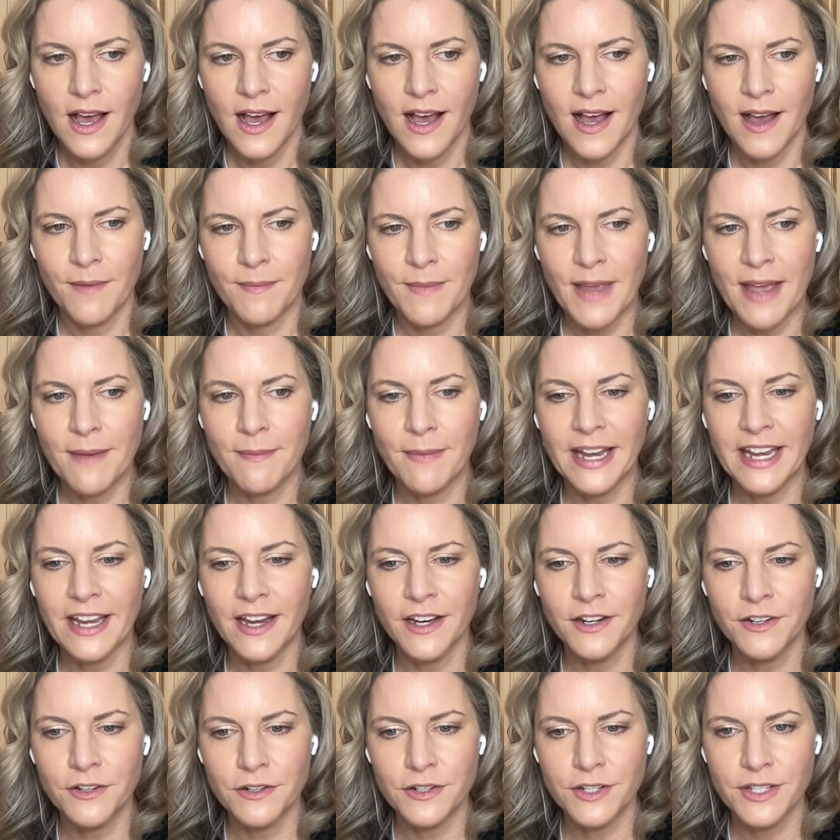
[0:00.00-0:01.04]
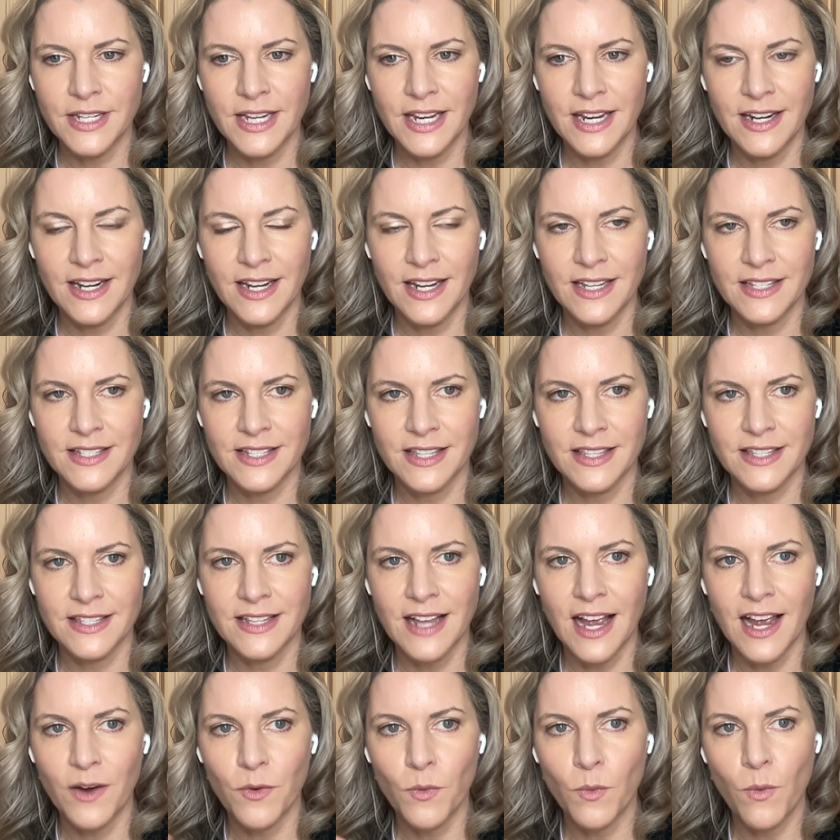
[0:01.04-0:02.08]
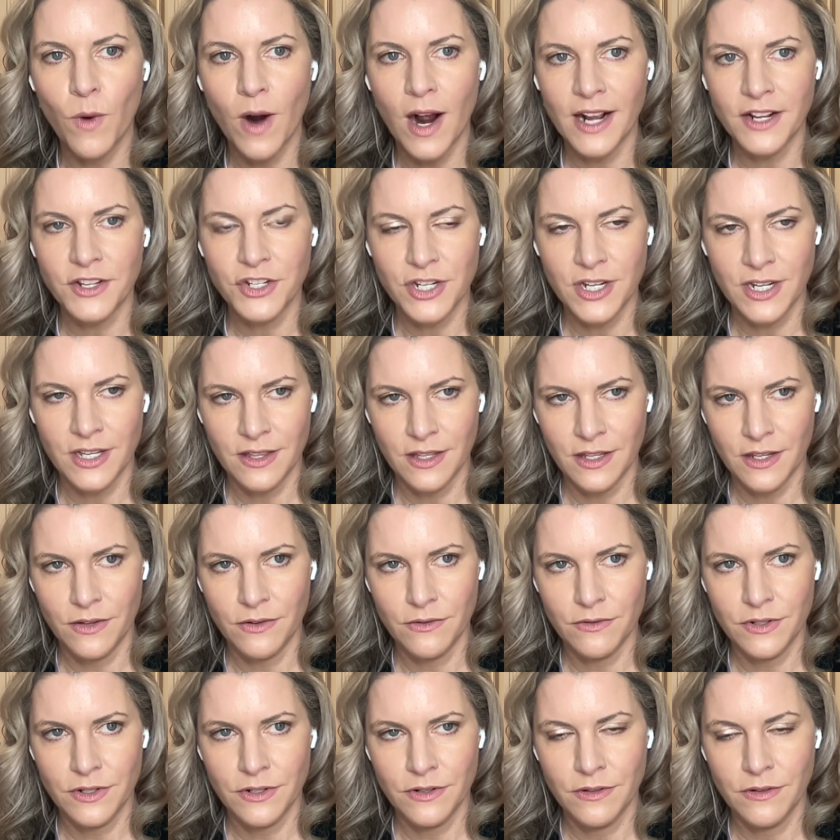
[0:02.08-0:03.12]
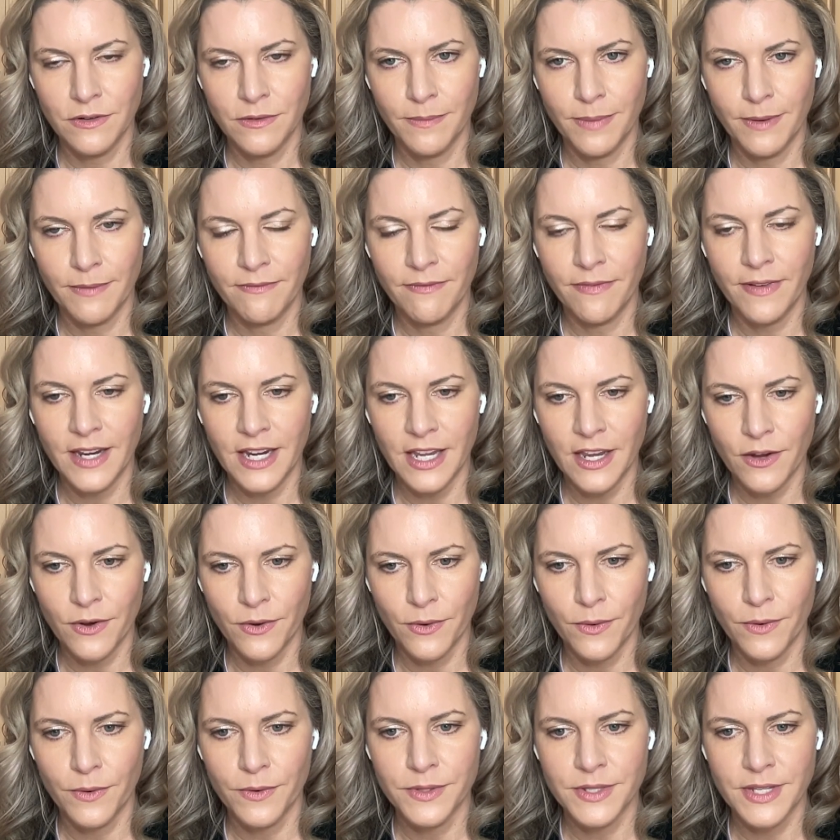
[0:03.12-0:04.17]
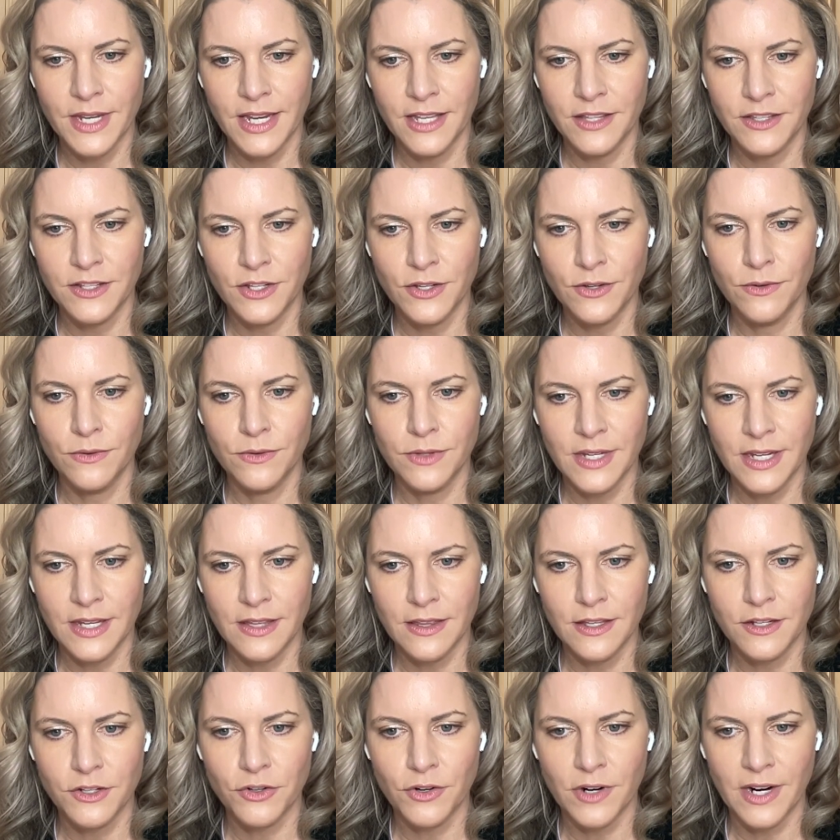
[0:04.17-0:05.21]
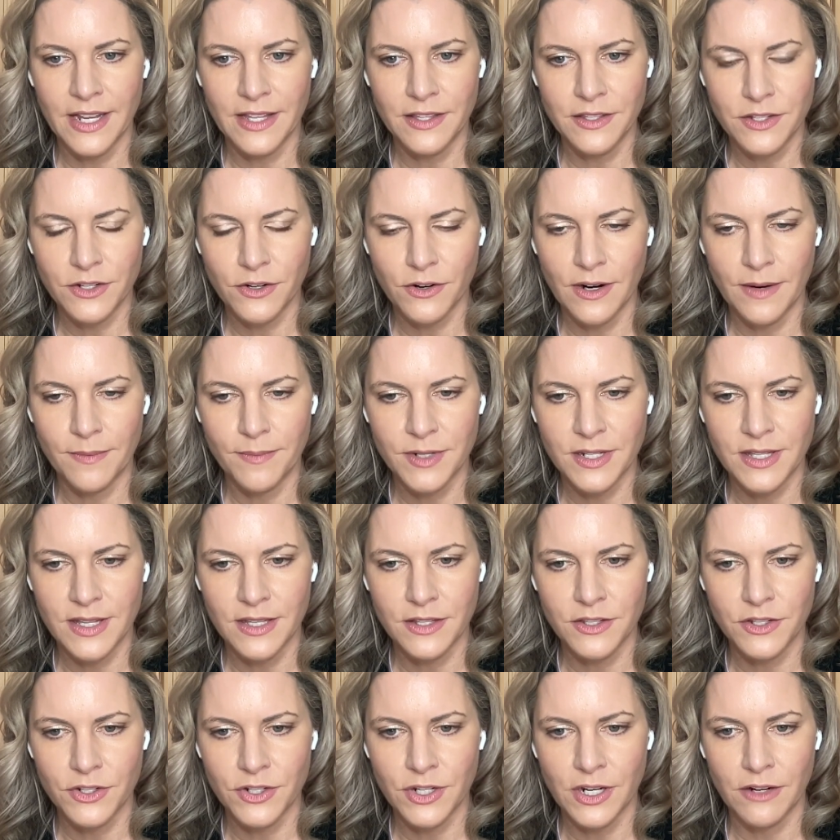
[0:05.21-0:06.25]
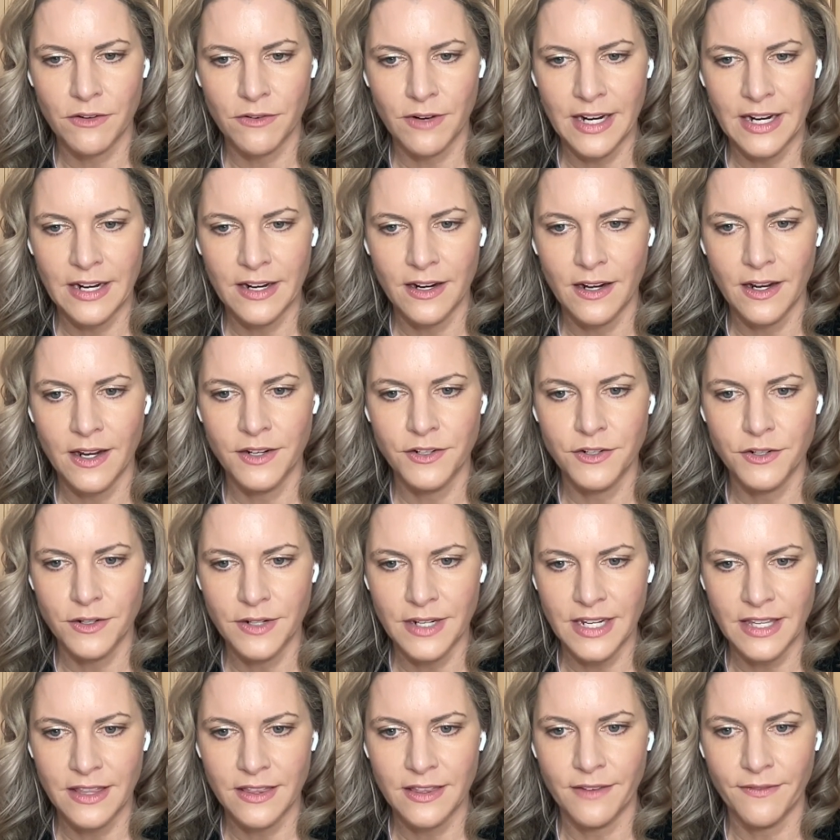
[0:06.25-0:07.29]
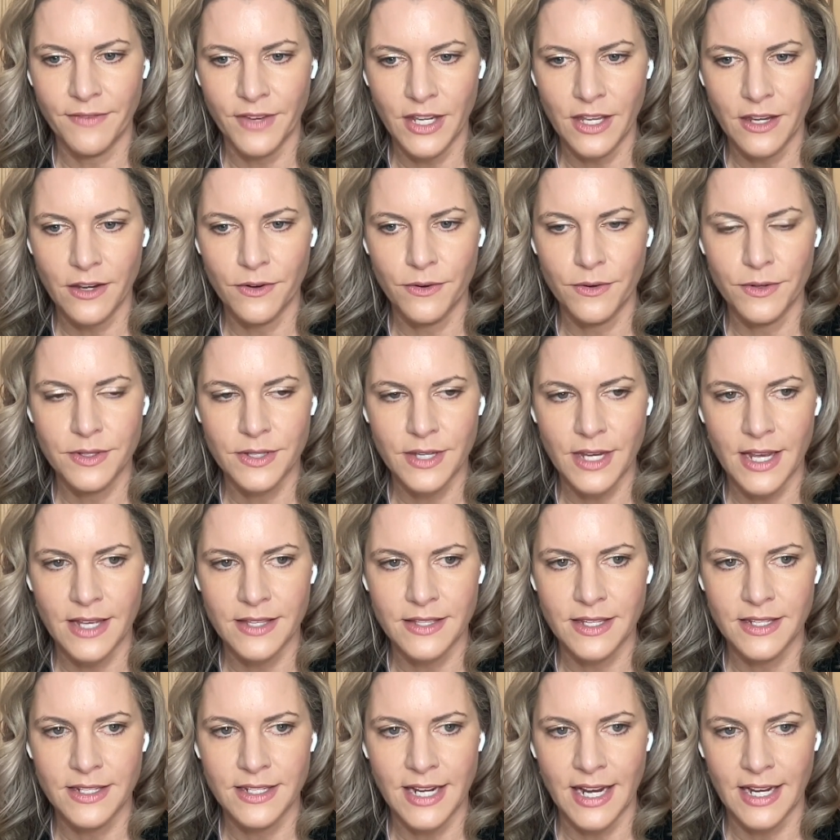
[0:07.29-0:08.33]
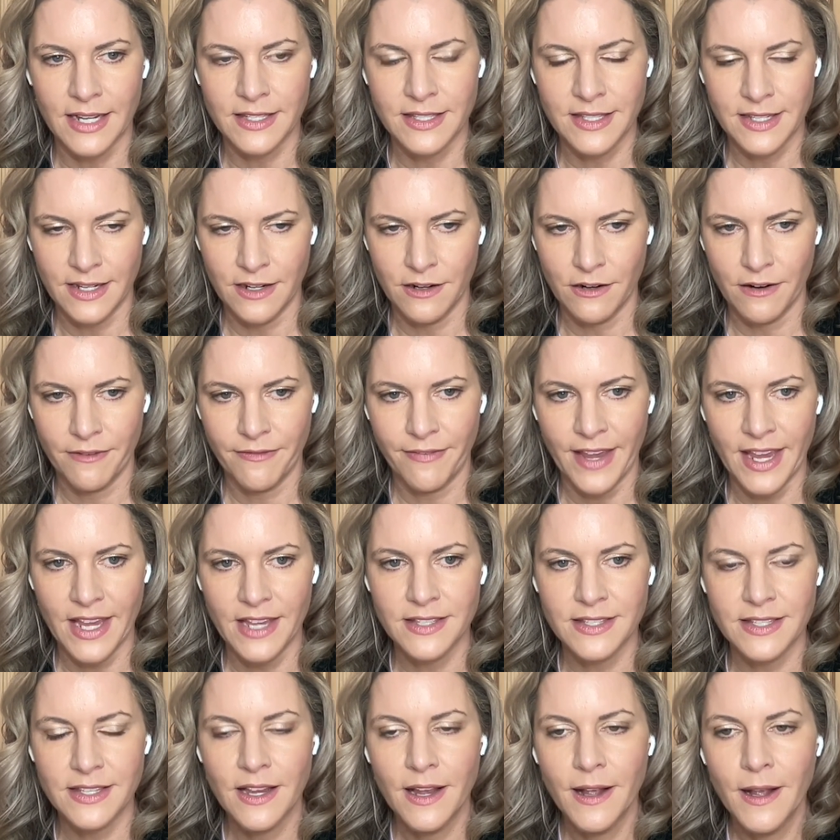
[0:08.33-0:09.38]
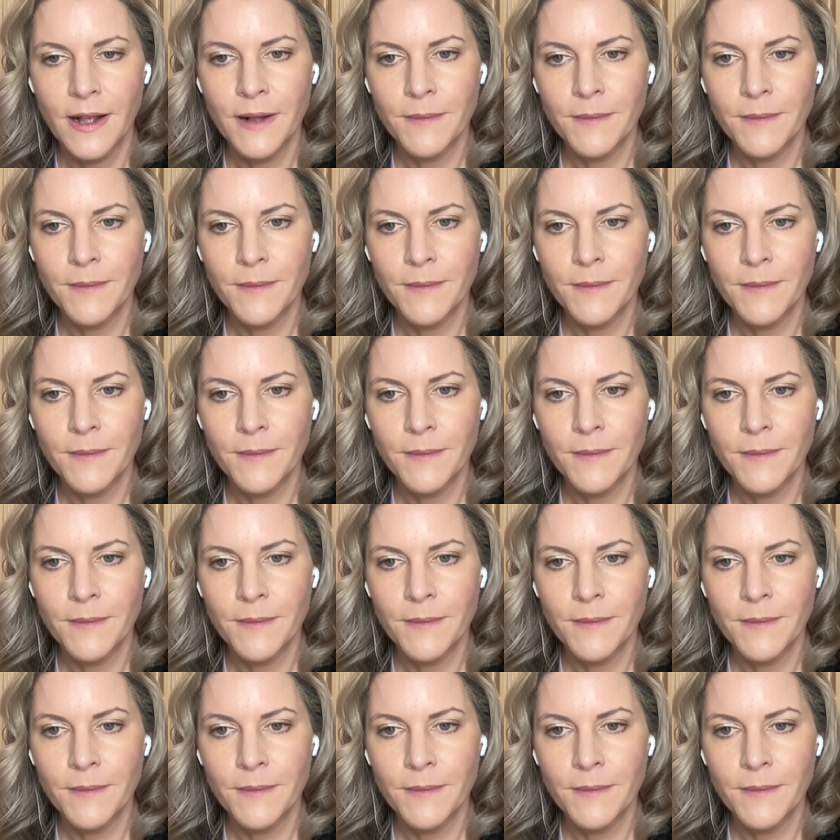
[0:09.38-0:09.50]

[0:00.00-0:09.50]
And my understanding is it's not watching the YouTube videos, it's using the transcript that's generated underneath the videos as a text interface.